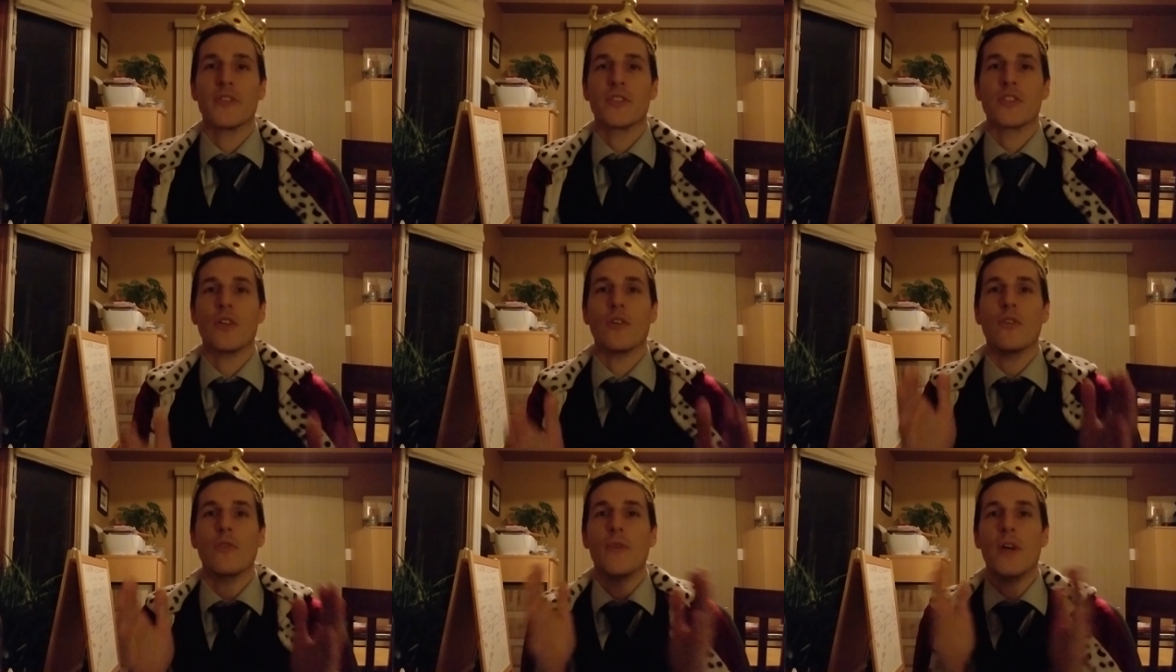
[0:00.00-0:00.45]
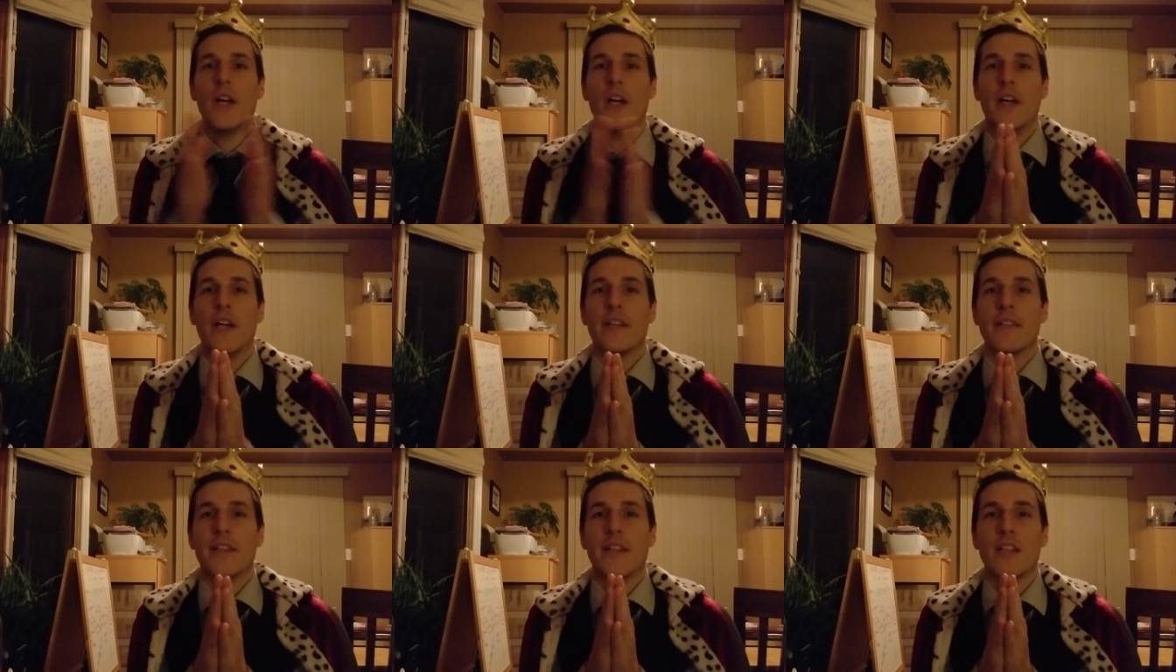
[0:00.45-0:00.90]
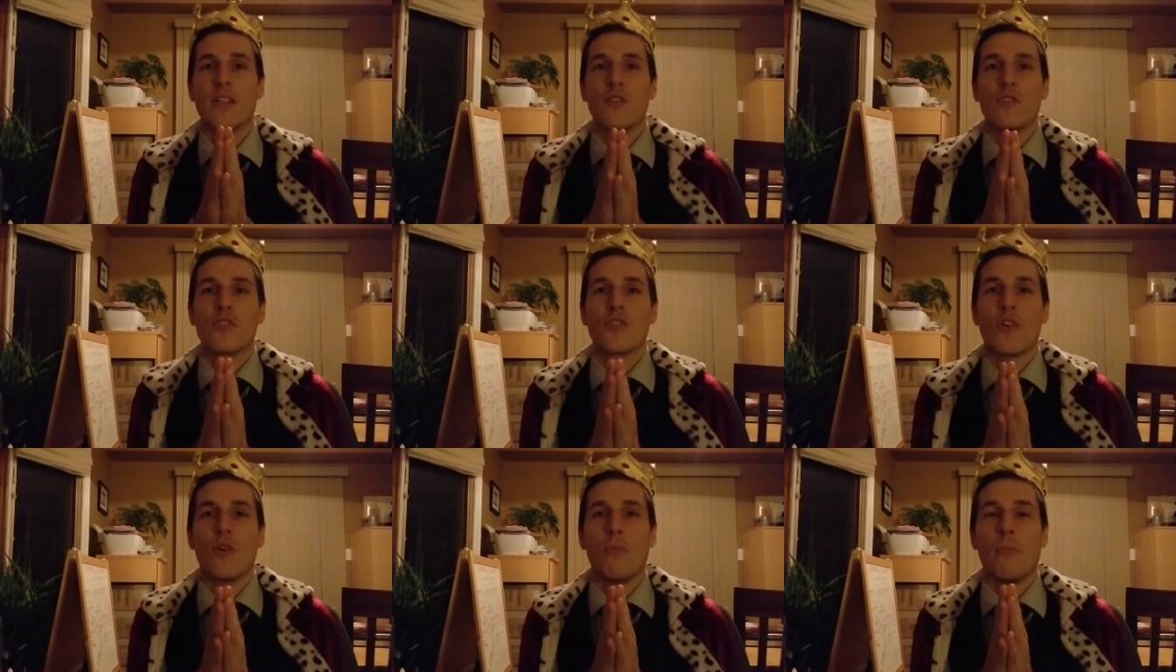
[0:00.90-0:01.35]
So thank you
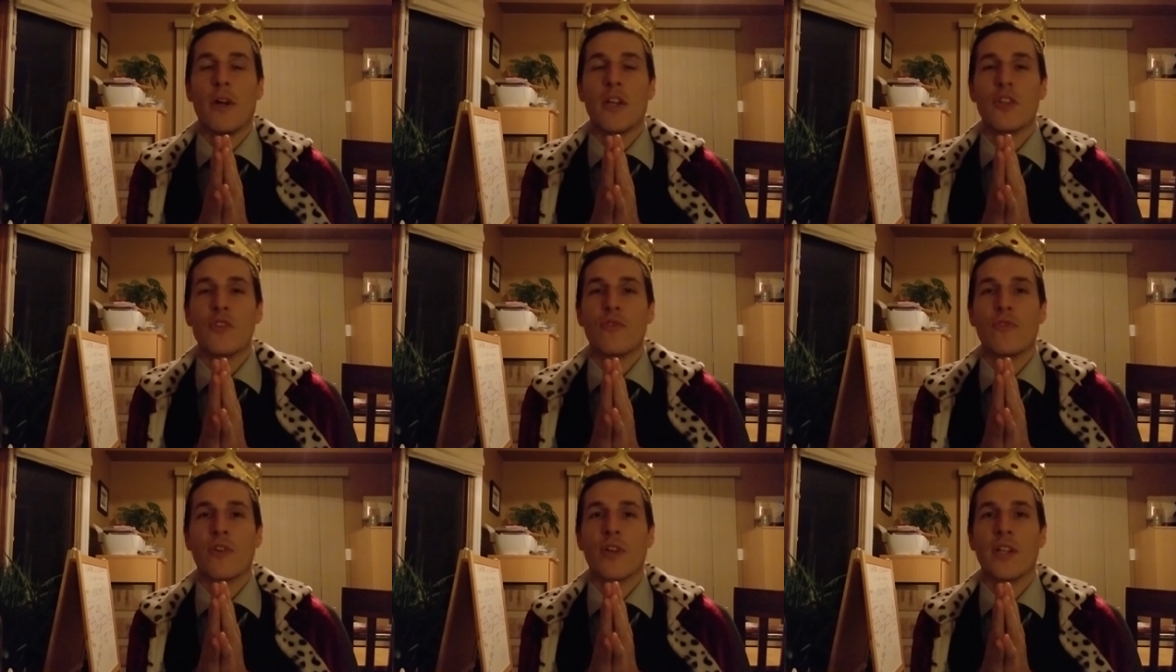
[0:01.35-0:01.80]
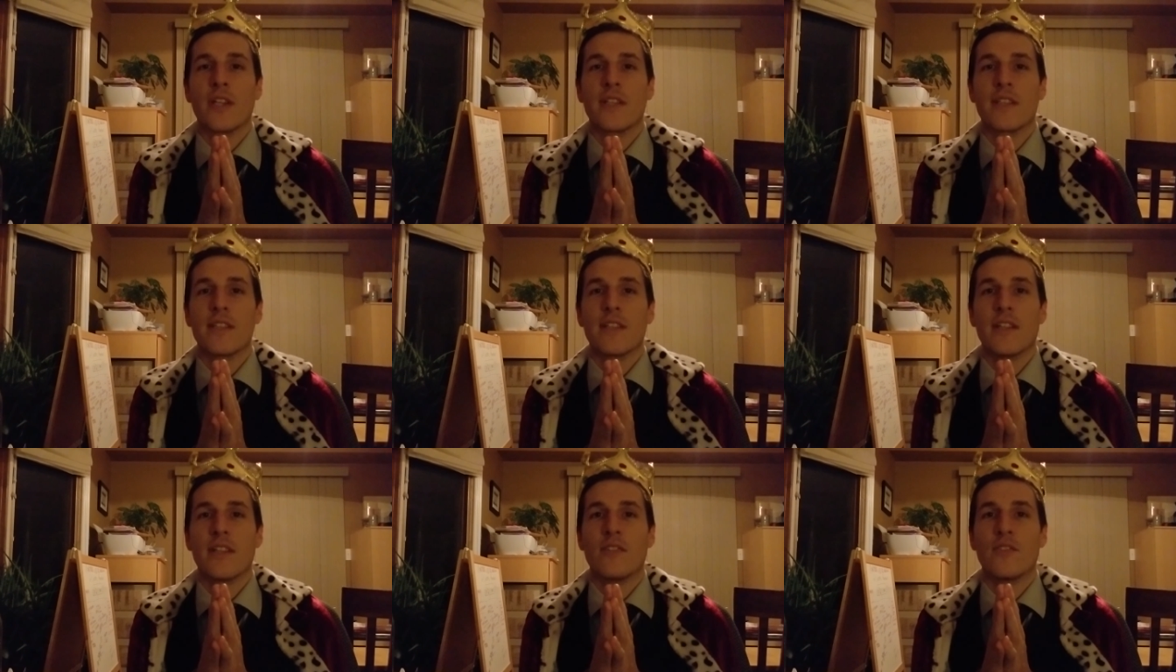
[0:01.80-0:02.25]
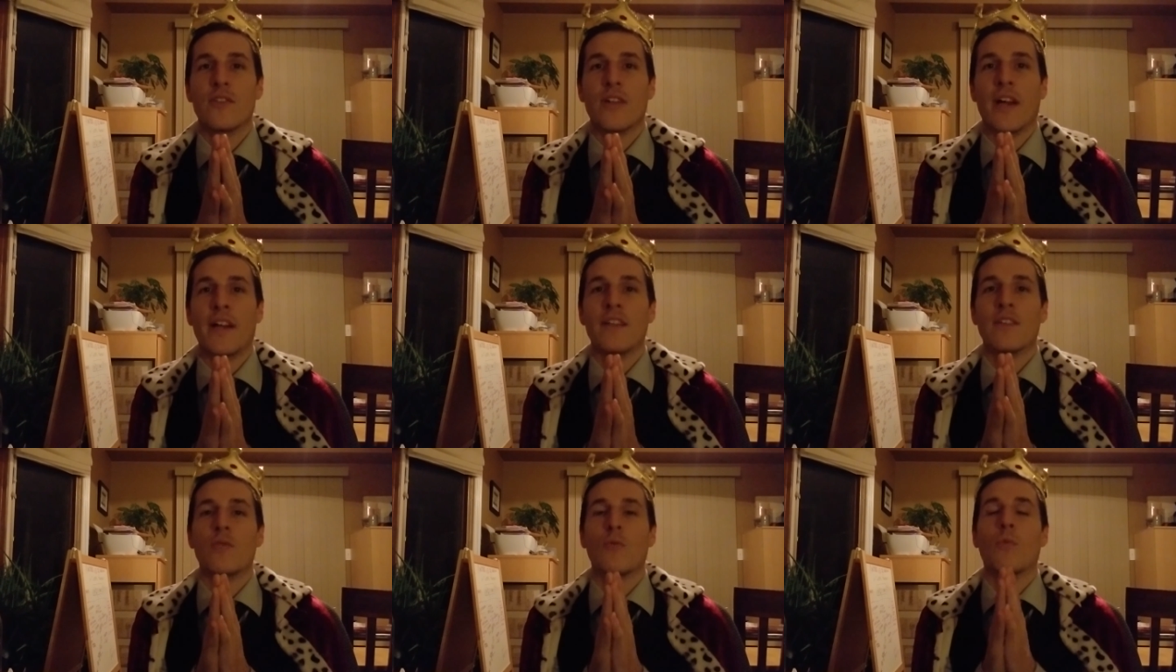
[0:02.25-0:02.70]
so much for listening
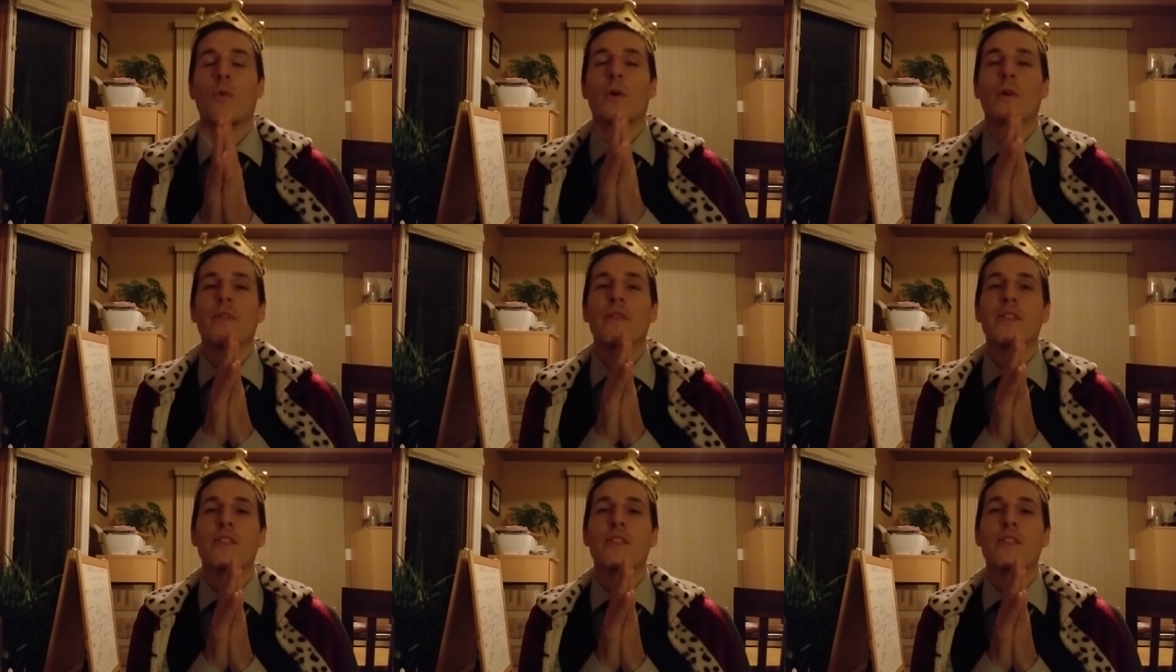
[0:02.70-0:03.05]
tonight. The world